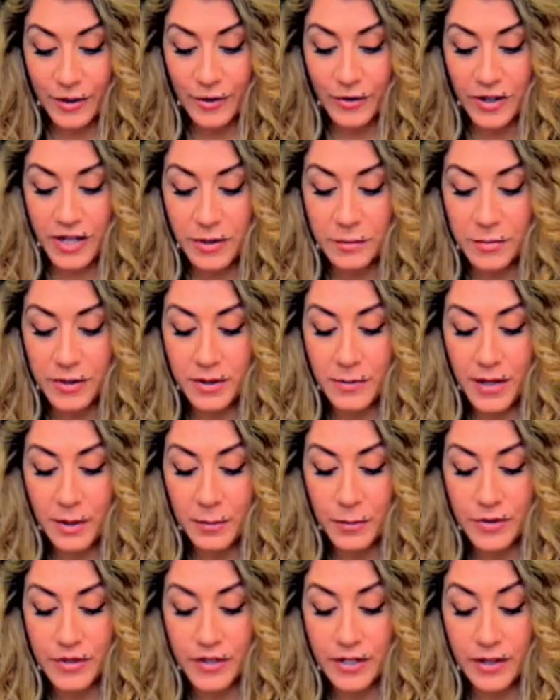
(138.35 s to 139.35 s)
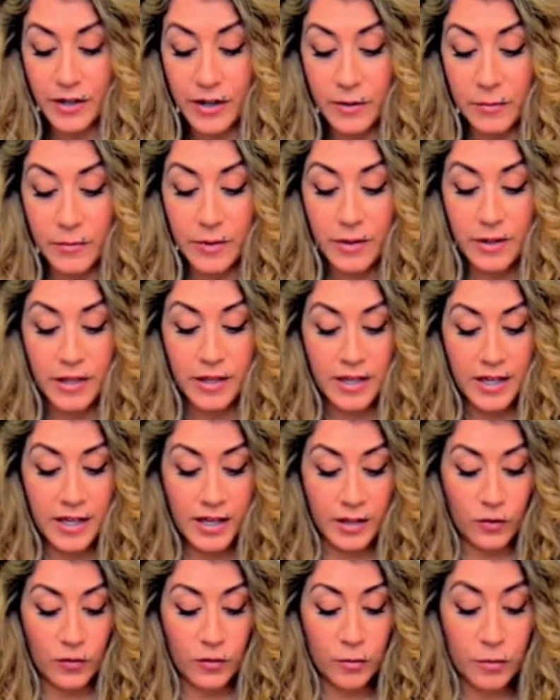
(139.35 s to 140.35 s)
grade B maple syrup.
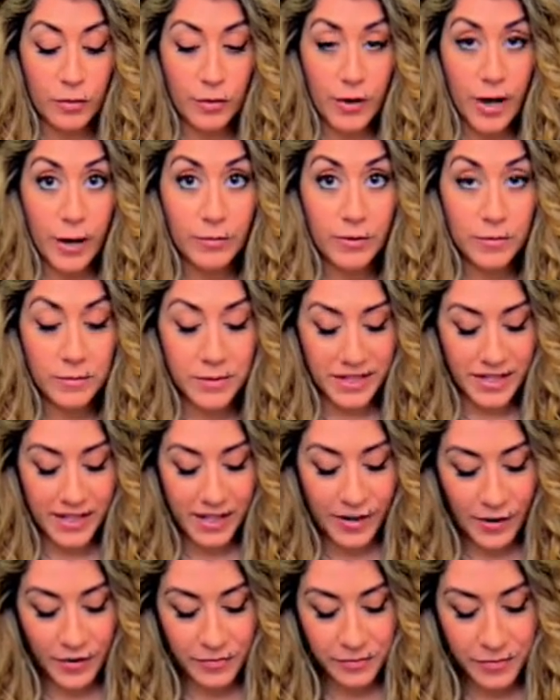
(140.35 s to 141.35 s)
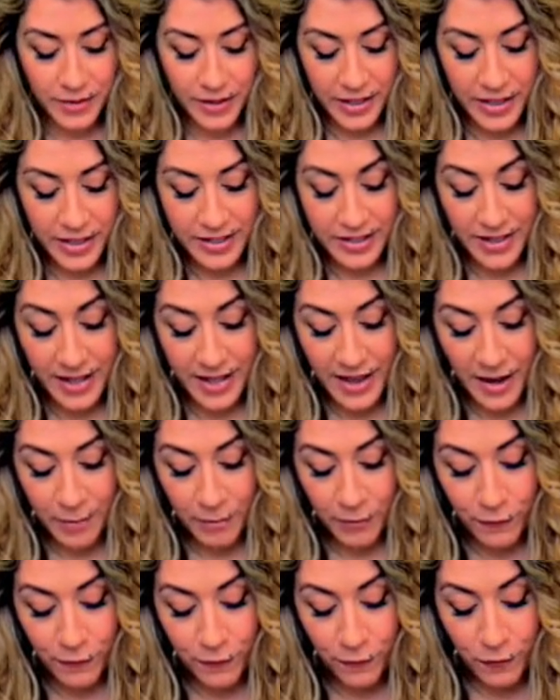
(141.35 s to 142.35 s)
You've probably heard me say that
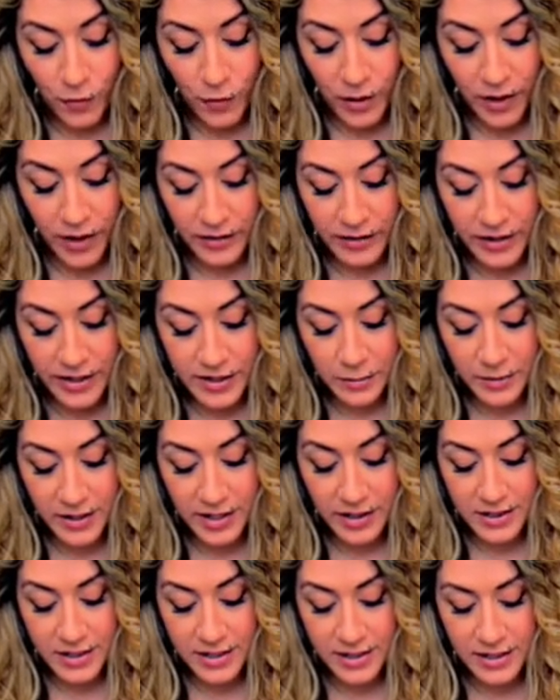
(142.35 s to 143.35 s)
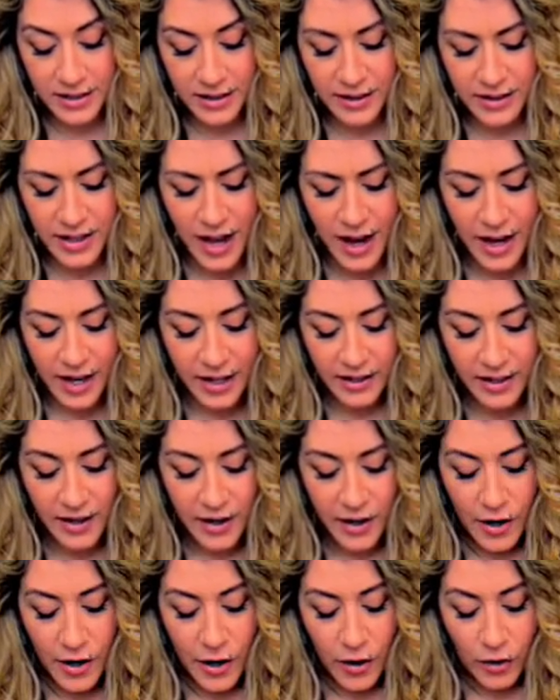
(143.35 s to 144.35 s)
before, and that's because it's a lot
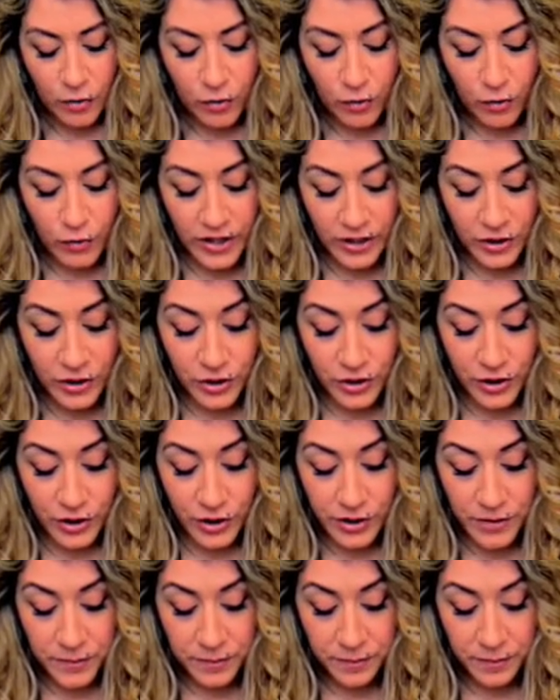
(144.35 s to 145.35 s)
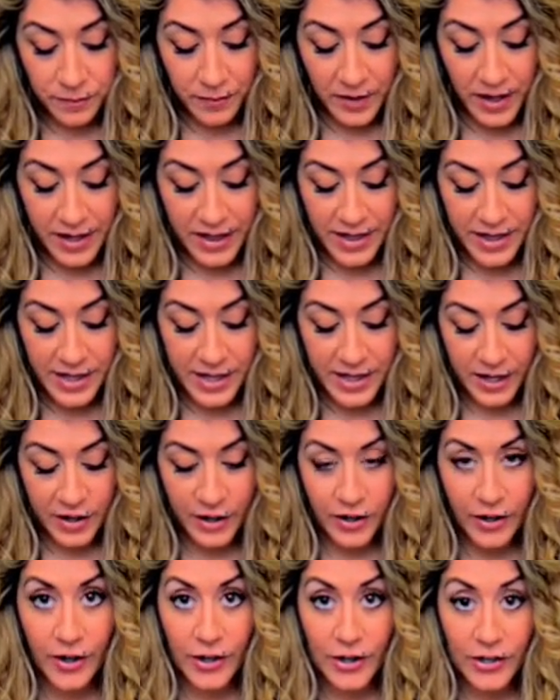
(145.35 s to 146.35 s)
richer and
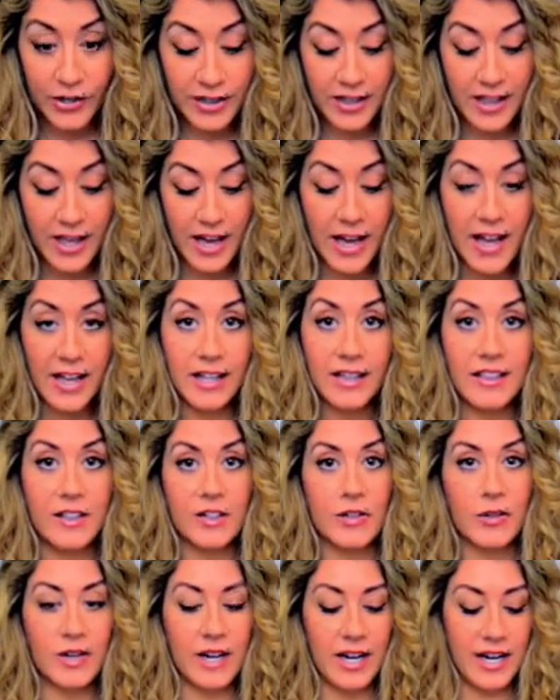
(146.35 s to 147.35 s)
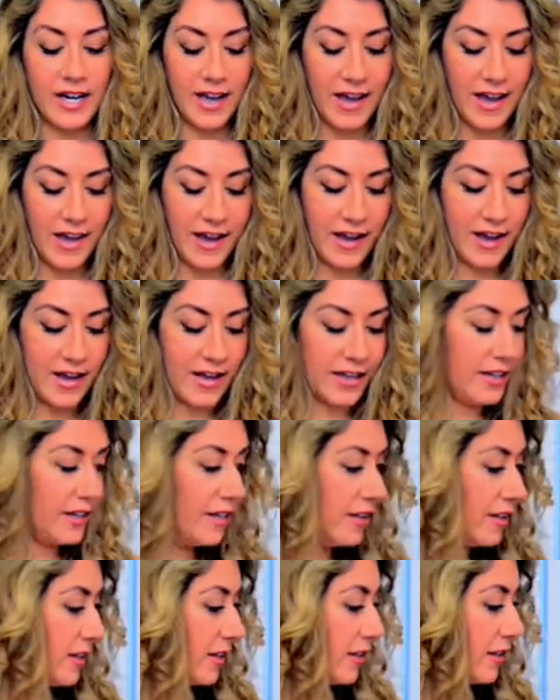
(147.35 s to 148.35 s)
thicker than the grade A.
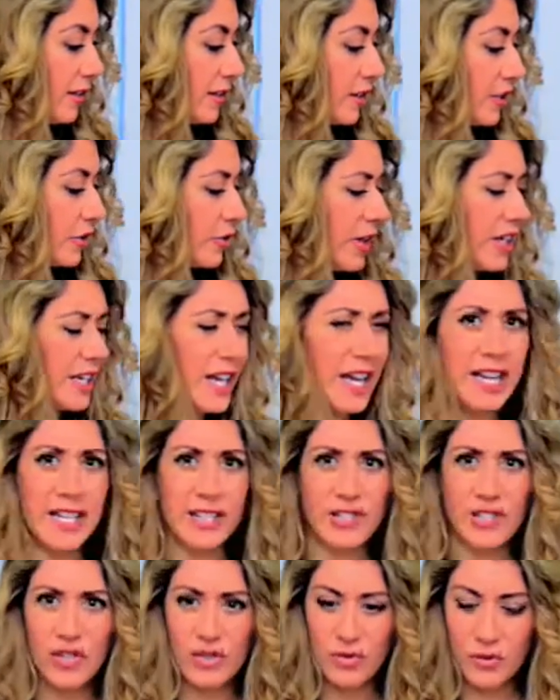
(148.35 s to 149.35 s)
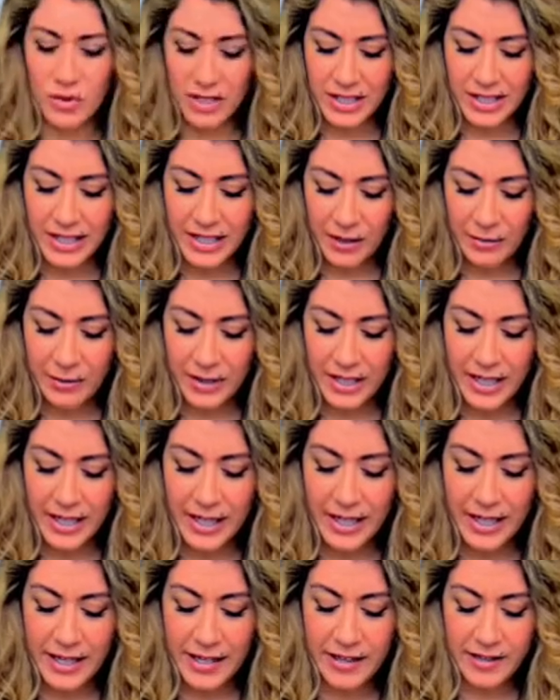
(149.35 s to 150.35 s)
The grade A is just really
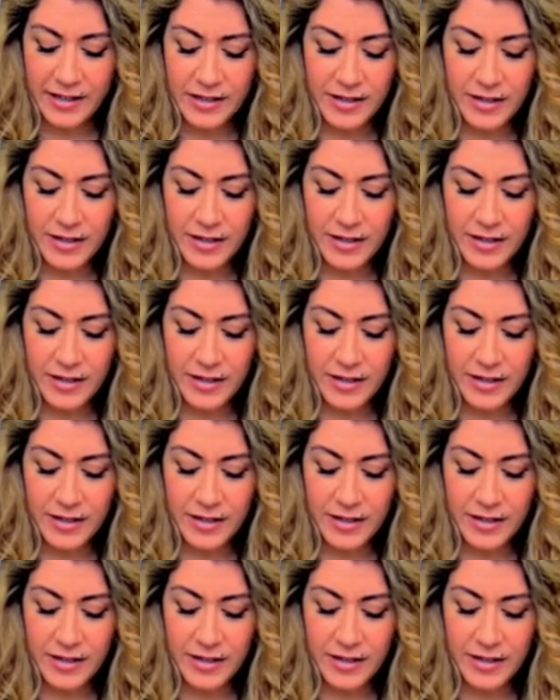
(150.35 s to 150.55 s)
liquidy and